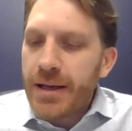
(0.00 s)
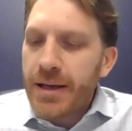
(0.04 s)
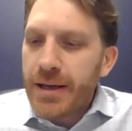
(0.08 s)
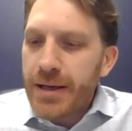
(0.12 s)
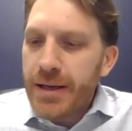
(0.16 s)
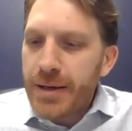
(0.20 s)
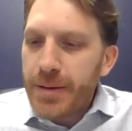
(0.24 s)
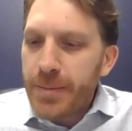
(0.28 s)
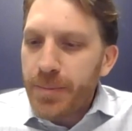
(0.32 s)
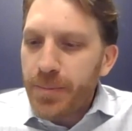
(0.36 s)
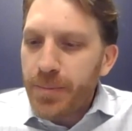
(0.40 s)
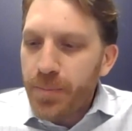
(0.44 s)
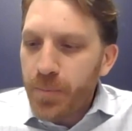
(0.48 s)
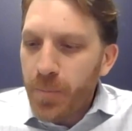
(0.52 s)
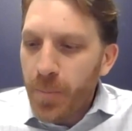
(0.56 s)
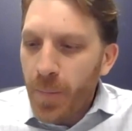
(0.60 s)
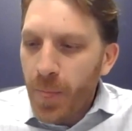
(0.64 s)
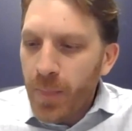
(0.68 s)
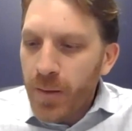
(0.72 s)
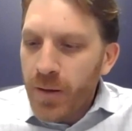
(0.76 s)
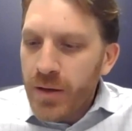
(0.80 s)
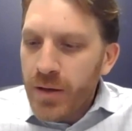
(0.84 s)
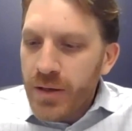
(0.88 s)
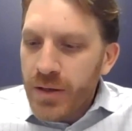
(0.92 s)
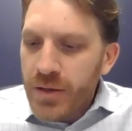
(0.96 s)
Um,
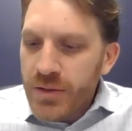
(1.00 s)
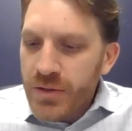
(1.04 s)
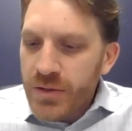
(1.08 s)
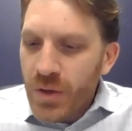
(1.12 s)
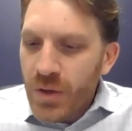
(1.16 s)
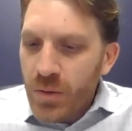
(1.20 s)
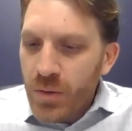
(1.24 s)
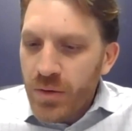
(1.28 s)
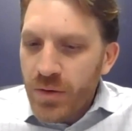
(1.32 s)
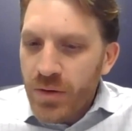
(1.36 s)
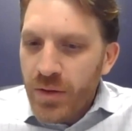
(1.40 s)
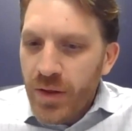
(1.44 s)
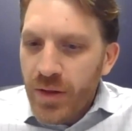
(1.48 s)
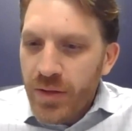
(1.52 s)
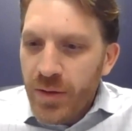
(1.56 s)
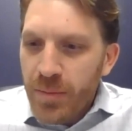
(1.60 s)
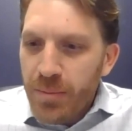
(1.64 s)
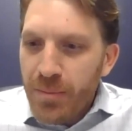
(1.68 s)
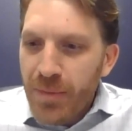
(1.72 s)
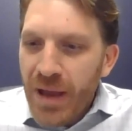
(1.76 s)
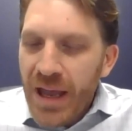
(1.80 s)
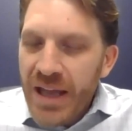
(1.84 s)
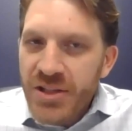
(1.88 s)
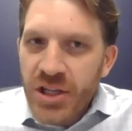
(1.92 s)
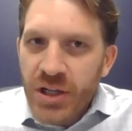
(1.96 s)
so th
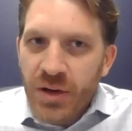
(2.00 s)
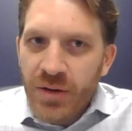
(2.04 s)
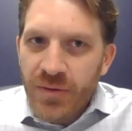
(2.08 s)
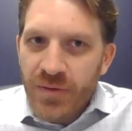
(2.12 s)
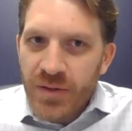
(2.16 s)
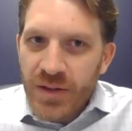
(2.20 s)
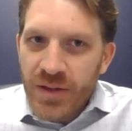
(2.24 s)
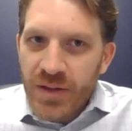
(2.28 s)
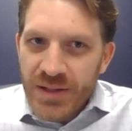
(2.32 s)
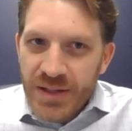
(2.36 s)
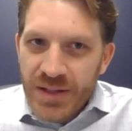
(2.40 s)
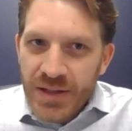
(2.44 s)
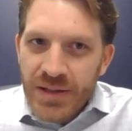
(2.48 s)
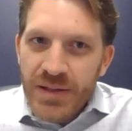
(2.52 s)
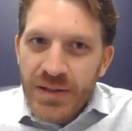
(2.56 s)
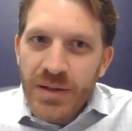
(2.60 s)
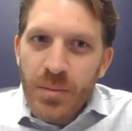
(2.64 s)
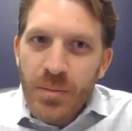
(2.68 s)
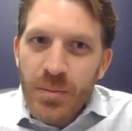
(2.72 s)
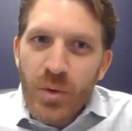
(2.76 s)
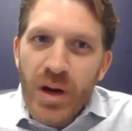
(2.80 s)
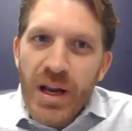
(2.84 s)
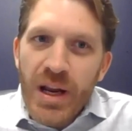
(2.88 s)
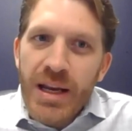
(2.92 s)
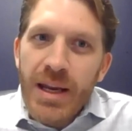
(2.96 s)
the magic of the
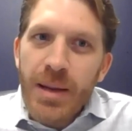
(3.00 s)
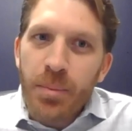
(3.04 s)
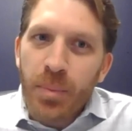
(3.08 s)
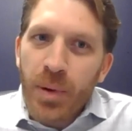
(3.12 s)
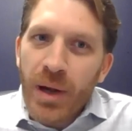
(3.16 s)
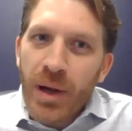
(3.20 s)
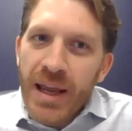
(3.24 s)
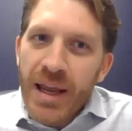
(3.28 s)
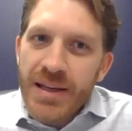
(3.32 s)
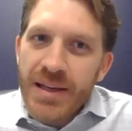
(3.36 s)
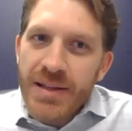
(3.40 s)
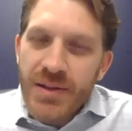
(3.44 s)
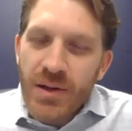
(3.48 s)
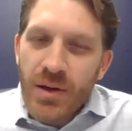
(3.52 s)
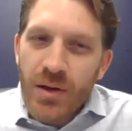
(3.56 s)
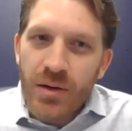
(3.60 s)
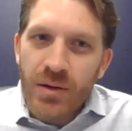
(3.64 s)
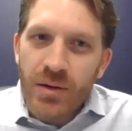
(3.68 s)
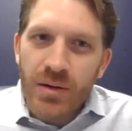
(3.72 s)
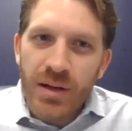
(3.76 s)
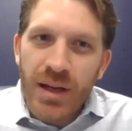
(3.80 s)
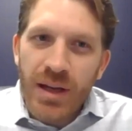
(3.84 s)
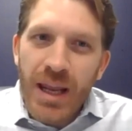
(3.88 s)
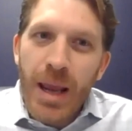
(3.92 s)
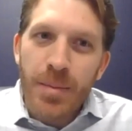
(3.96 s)
system really plays
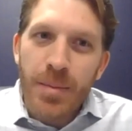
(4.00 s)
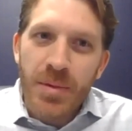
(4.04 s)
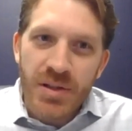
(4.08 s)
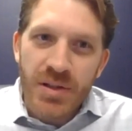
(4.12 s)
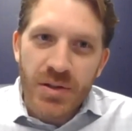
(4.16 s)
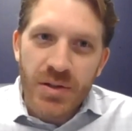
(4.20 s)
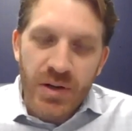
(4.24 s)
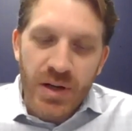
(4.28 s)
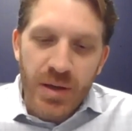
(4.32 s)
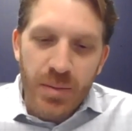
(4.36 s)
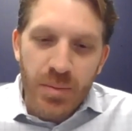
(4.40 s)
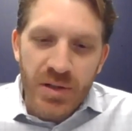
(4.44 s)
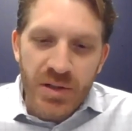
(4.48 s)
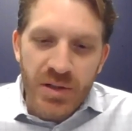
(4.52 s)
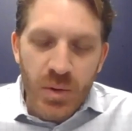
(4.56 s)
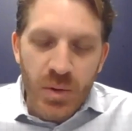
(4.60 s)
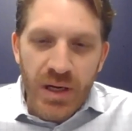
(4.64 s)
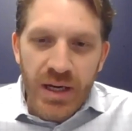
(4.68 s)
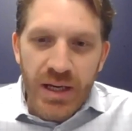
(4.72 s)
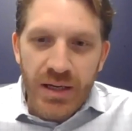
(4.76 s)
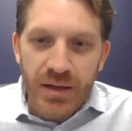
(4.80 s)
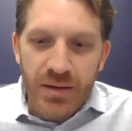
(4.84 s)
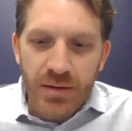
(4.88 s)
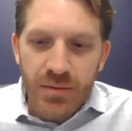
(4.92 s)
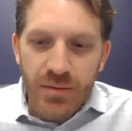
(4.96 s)
on chemistry
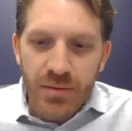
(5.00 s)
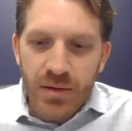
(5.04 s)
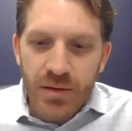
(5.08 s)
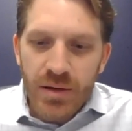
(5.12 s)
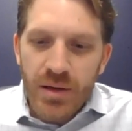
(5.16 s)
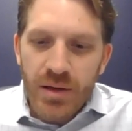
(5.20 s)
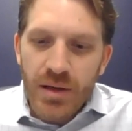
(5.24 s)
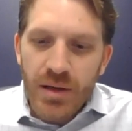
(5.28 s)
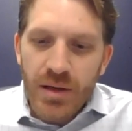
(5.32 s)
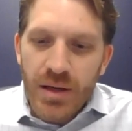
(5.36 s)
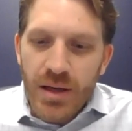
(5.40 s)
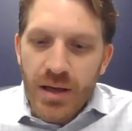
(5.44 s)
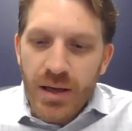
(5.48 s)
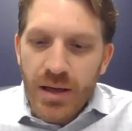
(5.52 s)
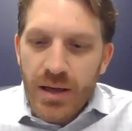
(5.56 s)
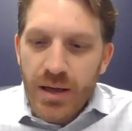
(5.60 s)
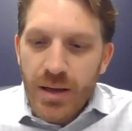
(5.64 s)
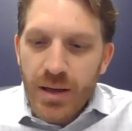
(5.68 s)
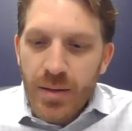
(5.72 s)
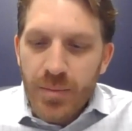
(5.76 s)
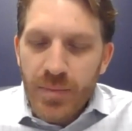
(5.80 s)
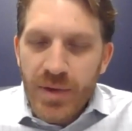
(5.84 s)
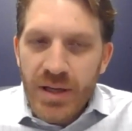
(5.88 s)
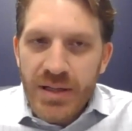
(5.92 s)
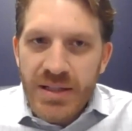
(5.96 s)
between
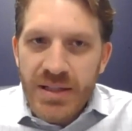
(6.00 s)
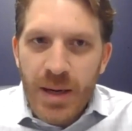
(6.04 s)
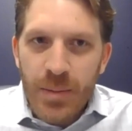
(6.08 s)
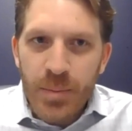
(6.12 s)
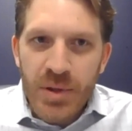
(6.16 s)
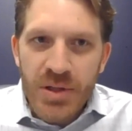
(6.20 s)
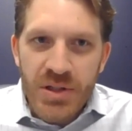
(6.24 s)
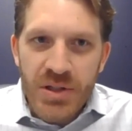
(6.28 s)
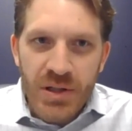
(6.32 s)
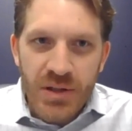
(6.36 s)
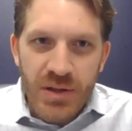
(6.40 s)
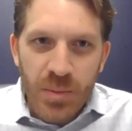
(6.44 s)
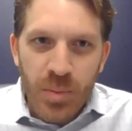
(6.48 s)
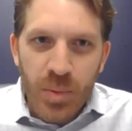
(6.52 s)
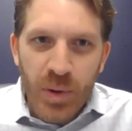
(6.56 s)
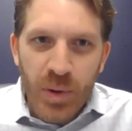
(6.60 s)
um, a temperature